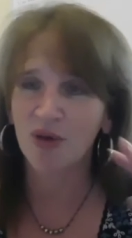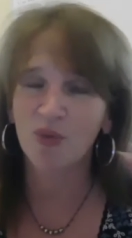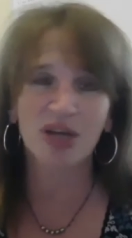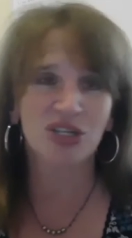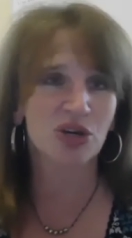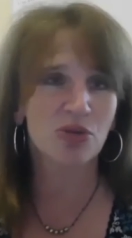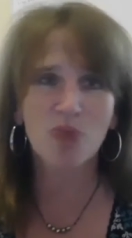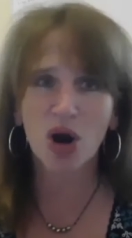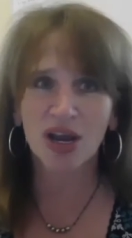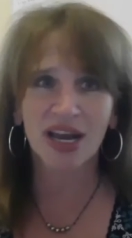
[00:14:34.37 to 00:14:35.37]
We do
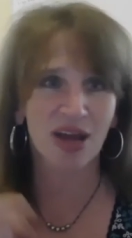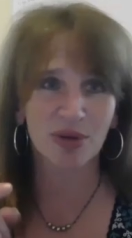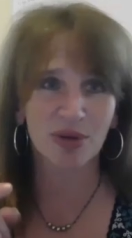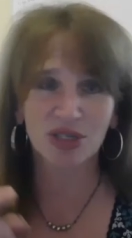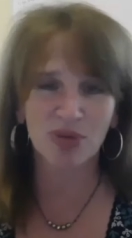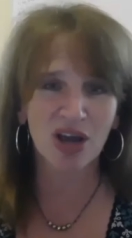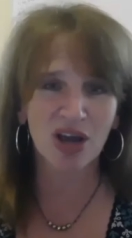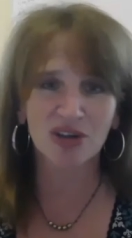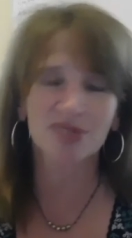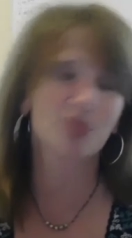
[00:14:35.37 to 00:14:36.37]
marketing, we do
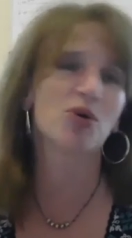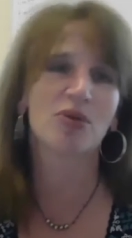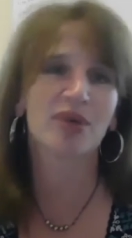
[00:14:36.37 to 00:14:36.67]
PR support.